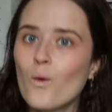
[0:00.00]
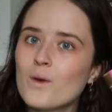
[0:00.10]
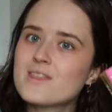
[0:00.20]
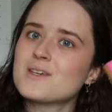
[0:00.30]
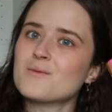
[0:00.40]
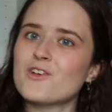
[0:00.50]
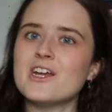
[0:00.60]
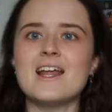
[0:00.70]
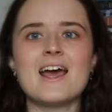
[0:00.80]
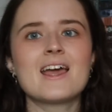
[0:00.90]
with some
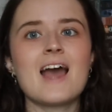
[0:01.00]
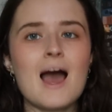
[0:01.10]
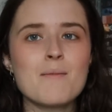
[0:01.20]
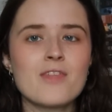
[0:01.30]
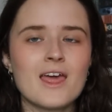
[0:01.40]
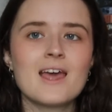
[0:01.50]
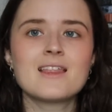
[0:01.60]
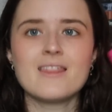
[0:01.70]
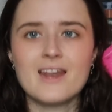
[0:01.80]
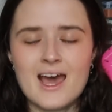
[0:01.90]
reading. I'm thinking
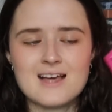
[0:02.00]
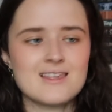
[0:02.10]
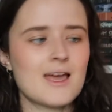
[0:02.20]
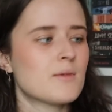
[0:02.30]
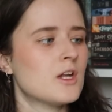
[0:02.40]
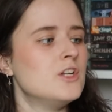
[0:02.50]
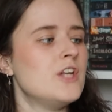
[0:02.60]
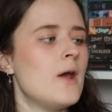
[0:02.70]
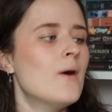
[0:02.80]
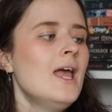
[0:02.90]
that the next thing I'm going to
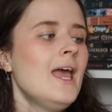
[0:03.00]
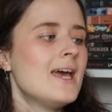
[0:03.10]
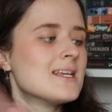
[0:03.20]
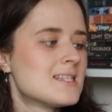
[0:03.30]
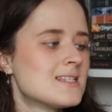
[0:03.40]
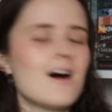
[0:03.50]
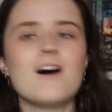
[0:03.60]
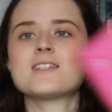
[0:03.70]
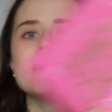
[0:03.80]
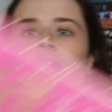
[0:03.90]
do is
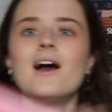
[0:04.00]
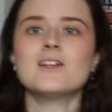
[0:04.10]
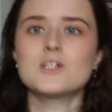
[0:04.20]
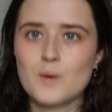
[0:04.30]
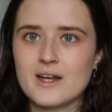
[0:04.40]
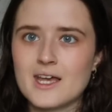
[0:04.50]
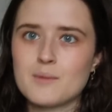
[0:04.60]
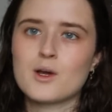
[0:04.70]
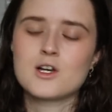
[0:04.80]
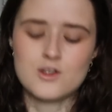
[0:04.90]
start an island
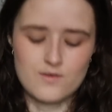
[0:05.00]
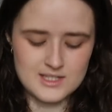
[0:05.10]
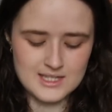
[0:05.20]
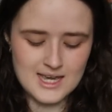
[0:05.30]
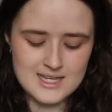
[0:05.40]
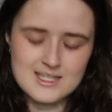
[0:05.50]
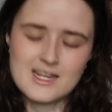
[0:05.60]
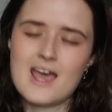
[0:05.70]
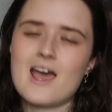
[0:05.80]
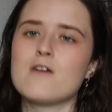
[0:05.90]
wedding because obviously
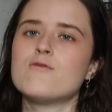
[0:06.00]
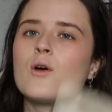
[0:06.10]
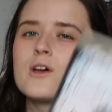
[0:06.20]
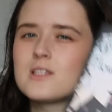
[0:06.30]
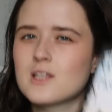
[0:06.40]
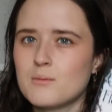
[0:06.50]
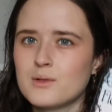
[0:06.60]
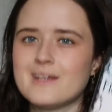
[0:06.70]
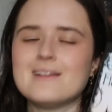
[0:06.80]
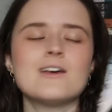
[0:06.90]
yesterday I focused
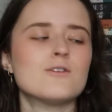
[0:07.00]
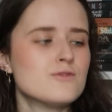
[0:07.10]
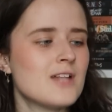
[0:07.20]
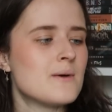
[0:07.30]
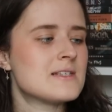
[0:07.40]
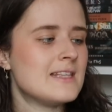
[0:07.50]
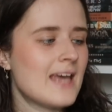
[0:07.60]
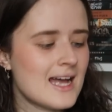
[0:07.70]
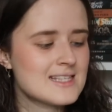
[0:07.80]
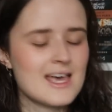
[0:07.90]
completely on flowers in the
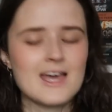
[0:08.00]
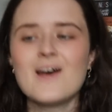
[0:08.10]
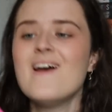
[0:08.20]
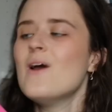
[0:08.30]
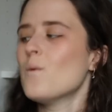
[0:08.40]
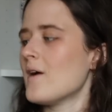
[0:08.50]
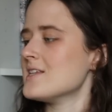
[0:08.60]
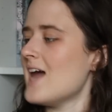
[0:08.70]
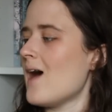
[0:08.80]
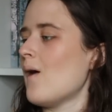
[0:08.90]
attic
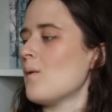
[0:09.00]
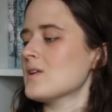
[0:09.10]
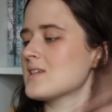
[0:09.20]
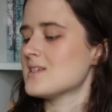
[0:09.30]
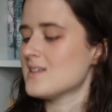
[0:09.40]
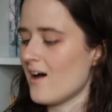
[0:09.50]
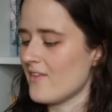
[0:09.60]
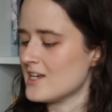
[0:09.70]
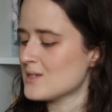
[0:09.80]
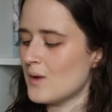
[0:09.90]
whereas now I want to start
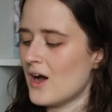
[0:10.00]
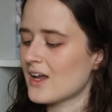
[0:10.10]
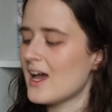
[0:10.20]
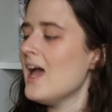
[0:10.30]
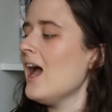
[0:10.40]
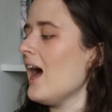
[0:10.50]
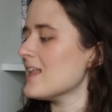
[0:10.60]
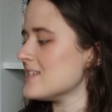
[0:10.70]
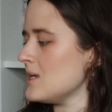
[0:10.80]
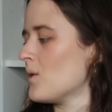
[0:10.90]
this book
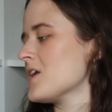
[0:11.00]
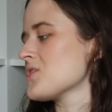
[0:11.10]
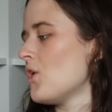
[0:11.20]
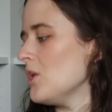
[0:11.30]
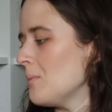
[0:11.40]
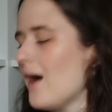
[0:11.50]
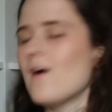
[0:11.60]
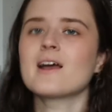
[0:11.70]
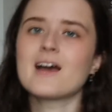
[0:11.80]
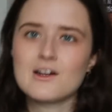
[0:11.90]
and see what it's all
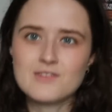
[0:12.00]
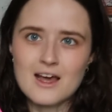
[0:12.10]
about and kind of